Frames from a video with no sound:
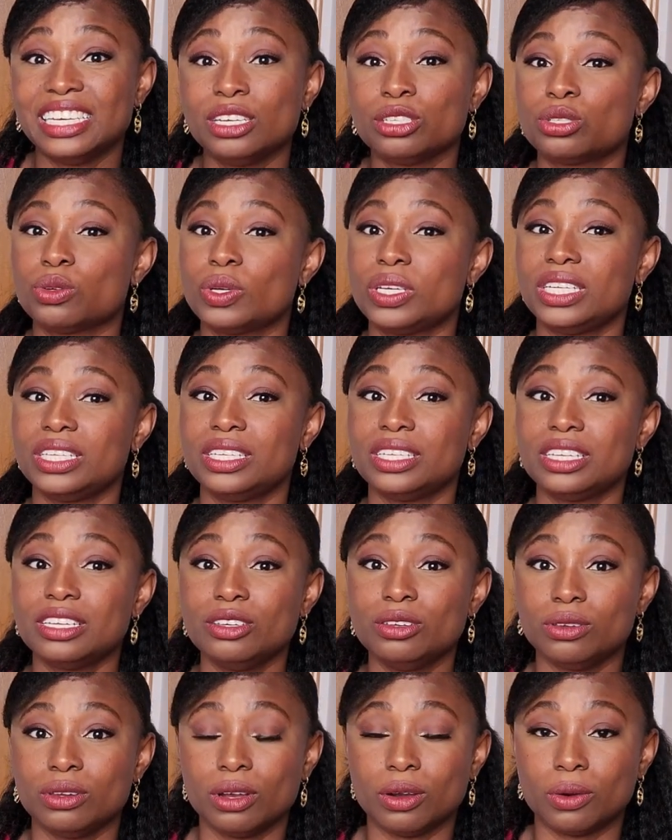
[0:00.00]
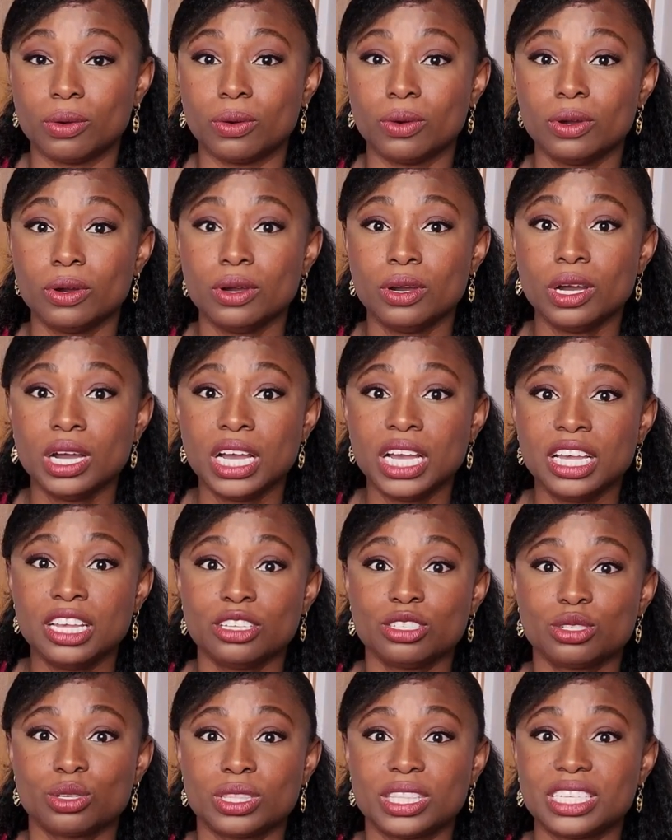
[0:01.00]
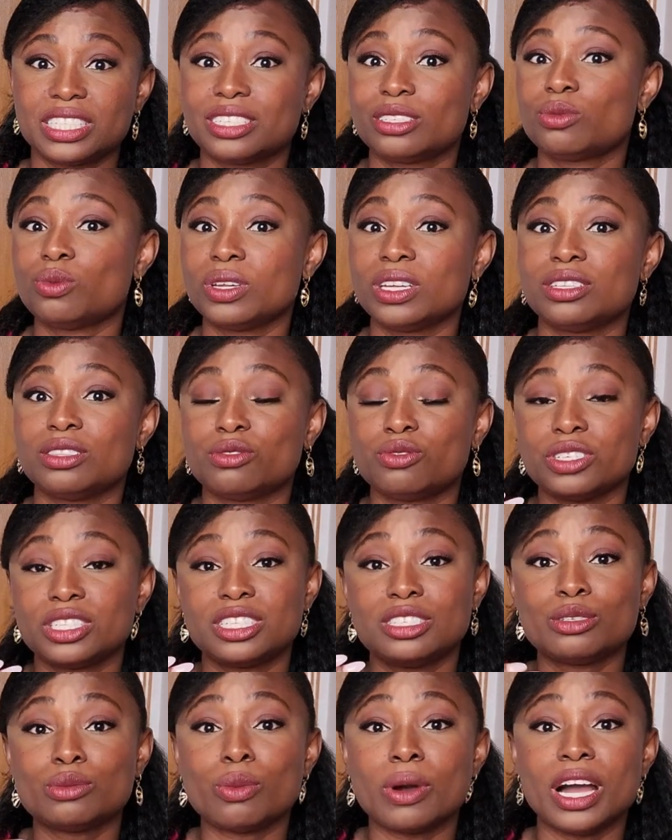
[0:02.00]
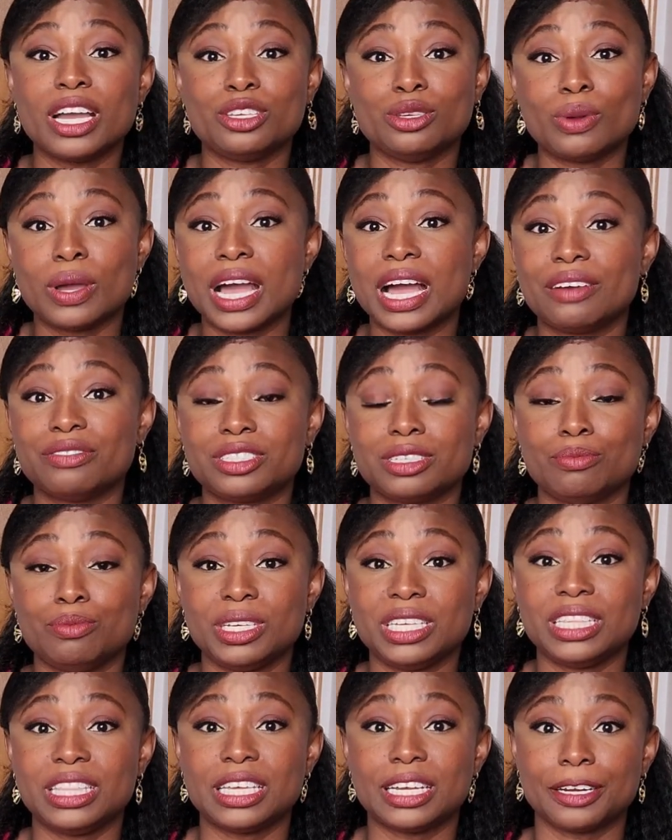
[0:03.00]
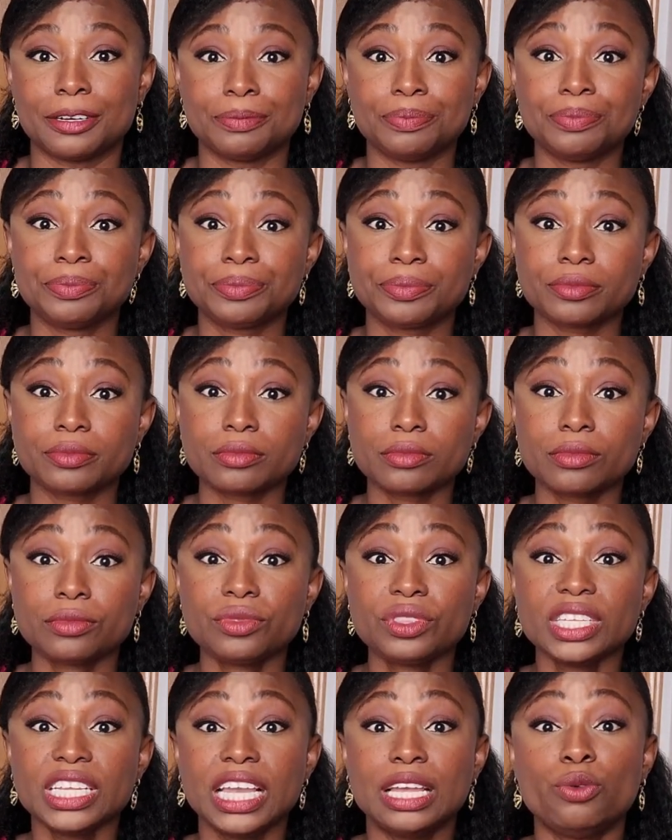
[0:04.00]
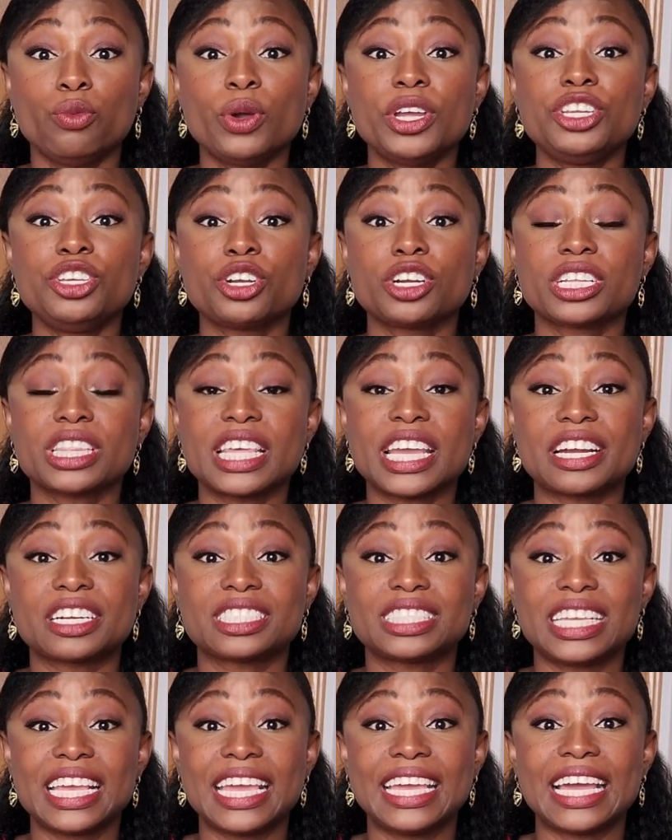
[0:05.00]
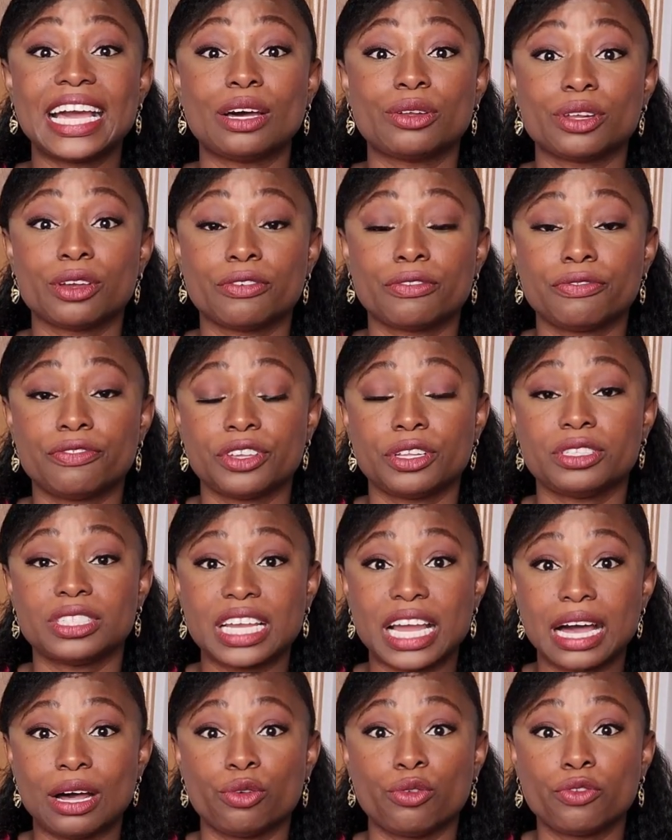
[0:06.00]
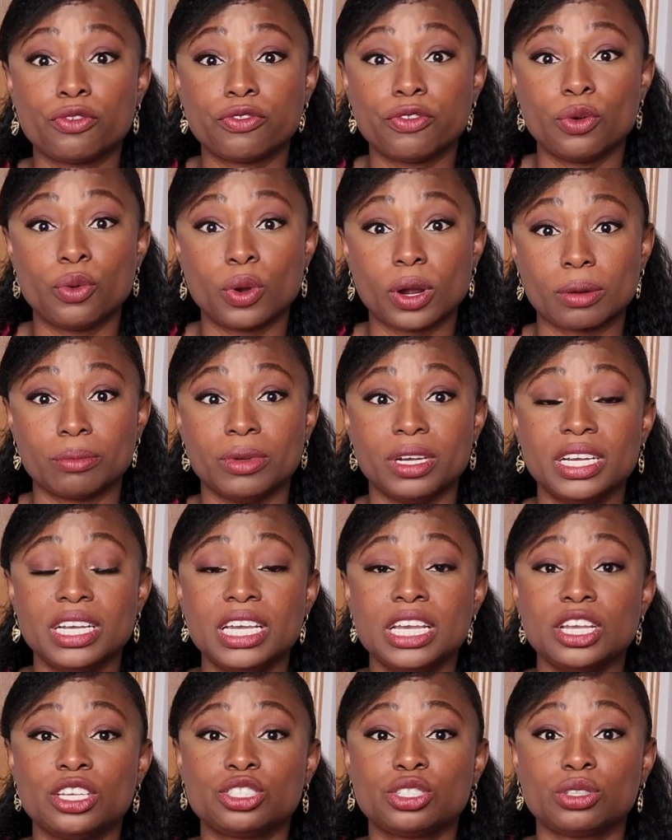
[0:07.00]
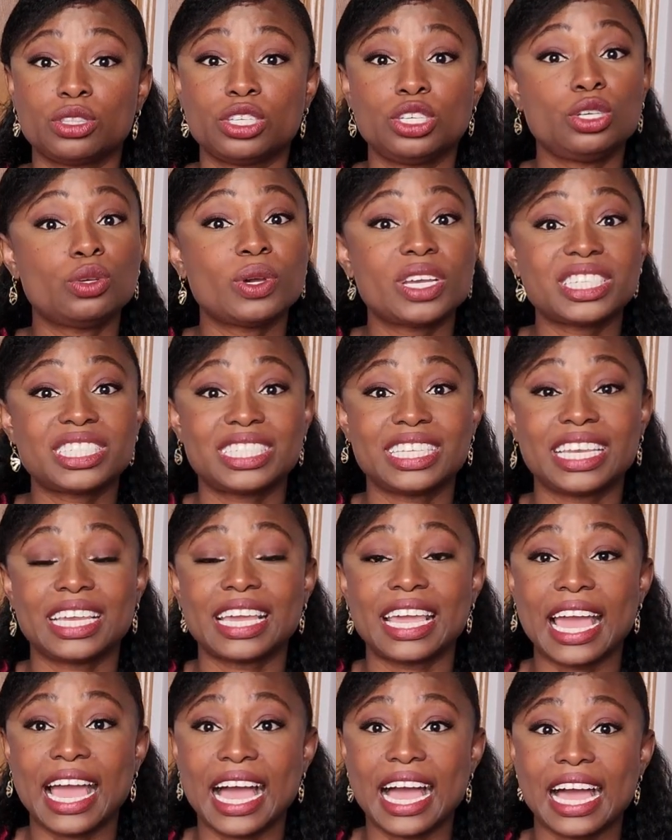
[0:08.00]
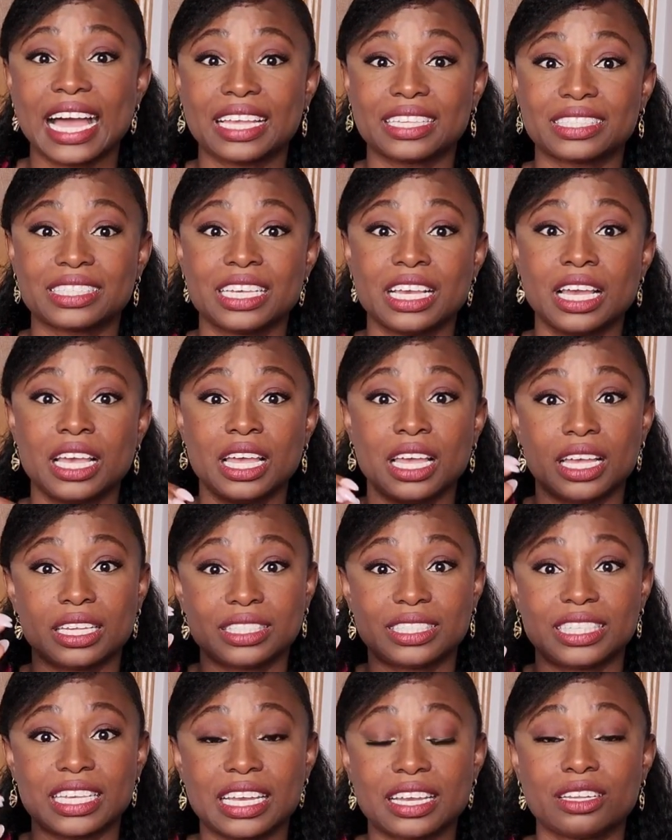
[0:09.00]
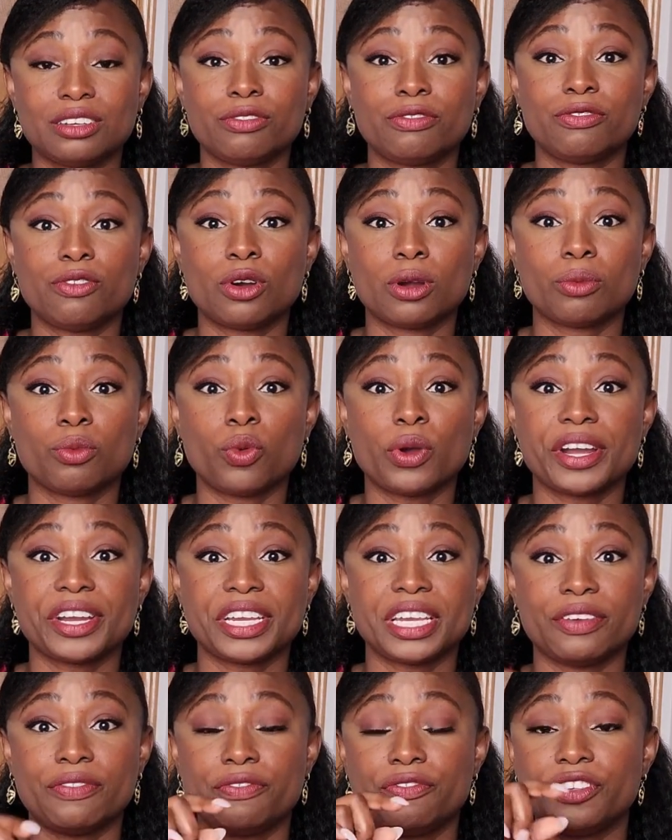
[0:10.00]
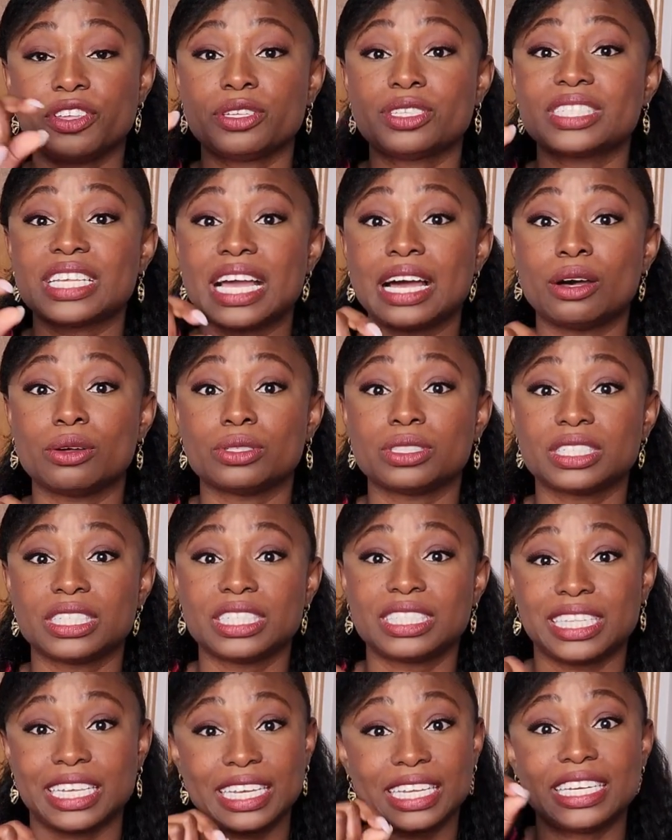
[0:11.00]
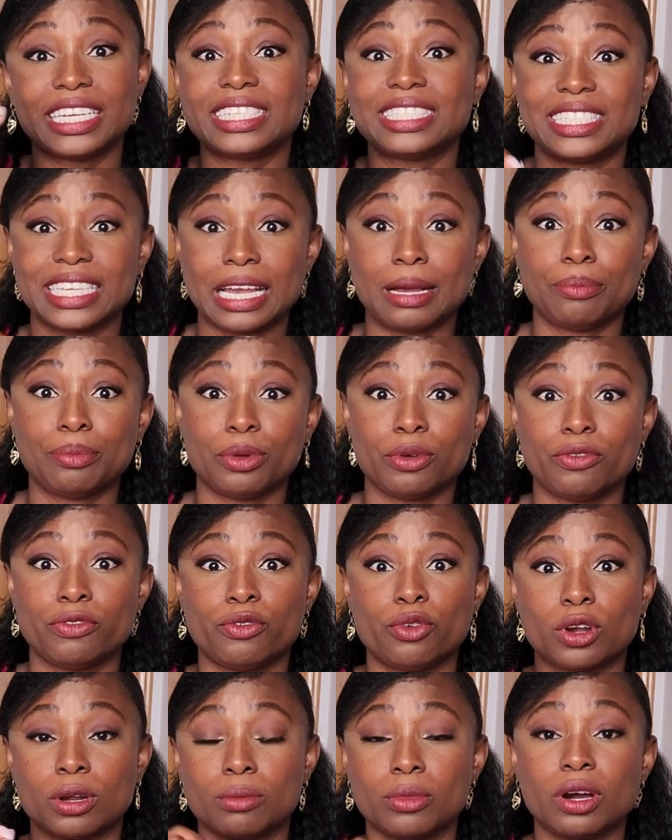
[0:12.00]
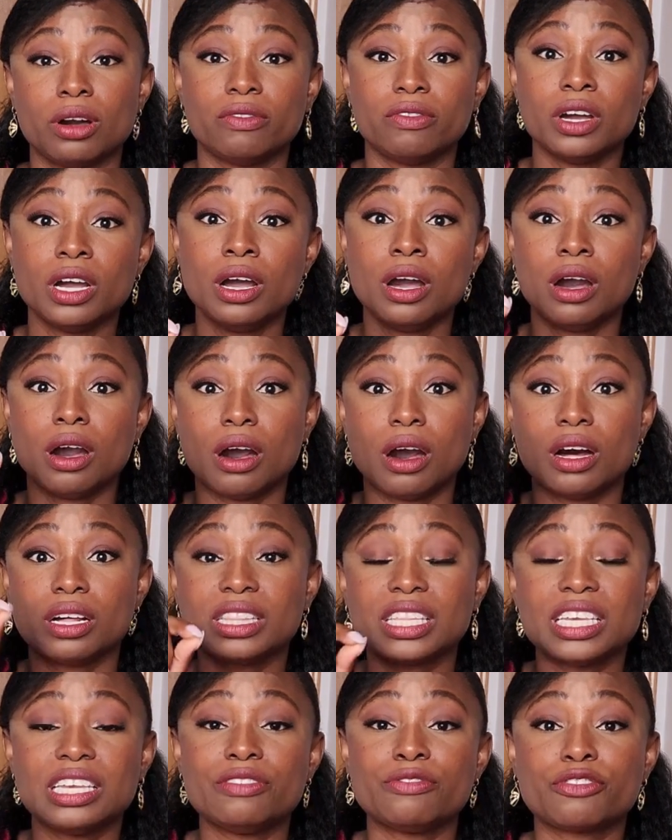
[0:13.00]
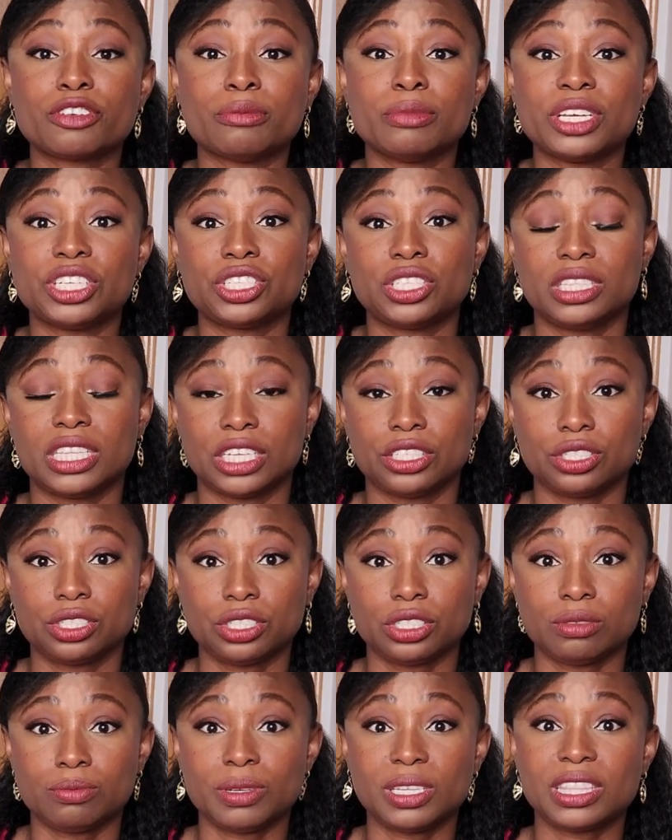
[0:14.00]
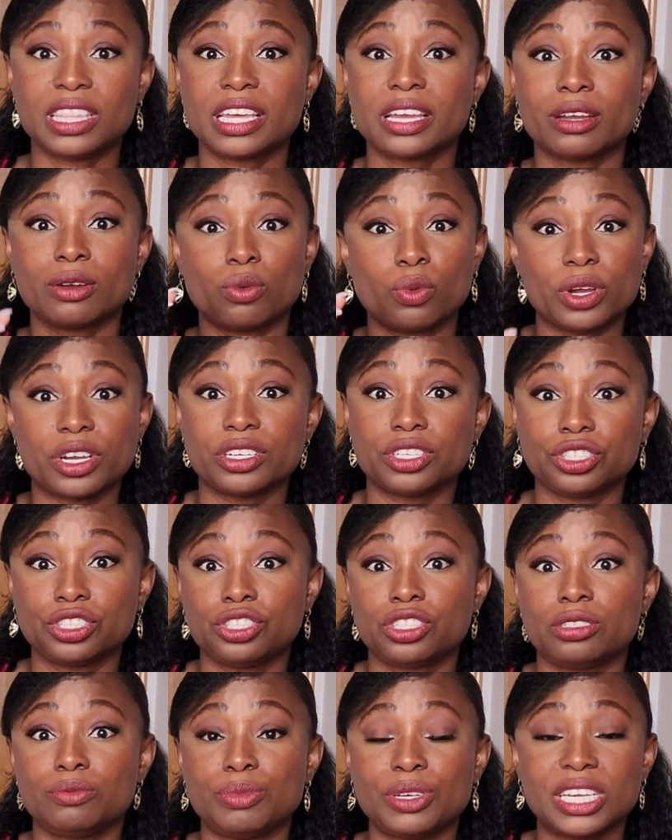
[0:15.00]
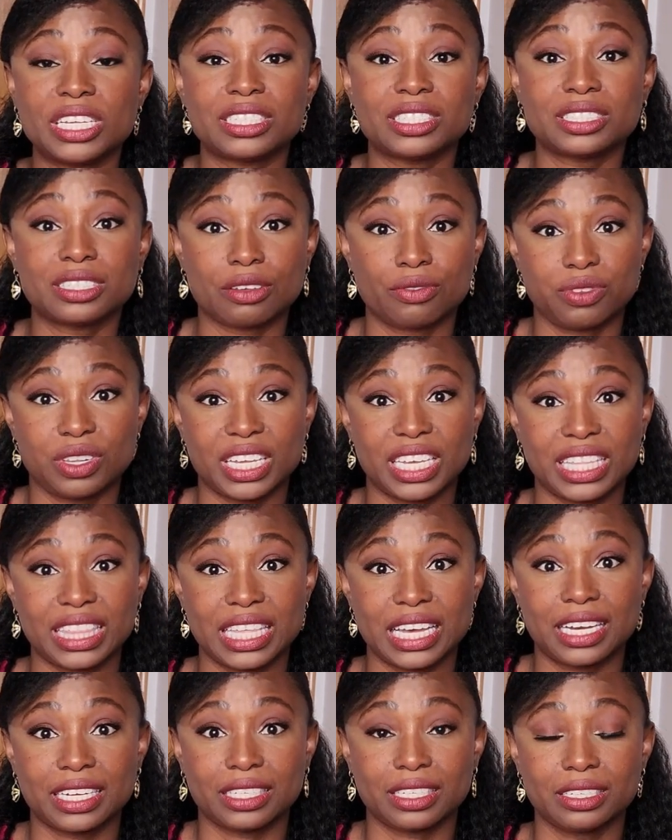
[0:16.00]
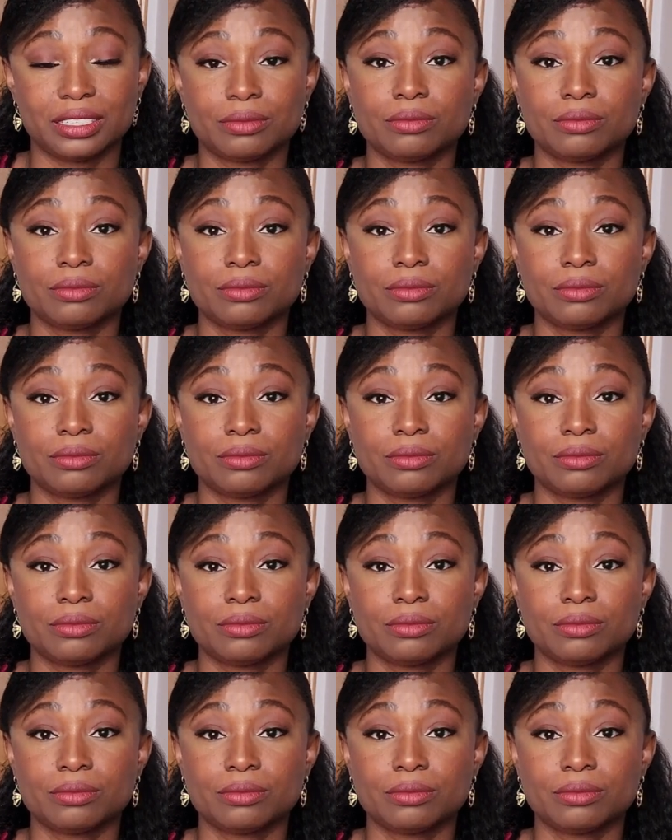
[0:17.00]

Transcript: So he didn't know. So this is one of the reasons why you have to be there. And when you're there, take out a filled out form. So the USDA has a second form where it fills out, it's like an example form of all the information that should be there, where it should be, and stuff like that.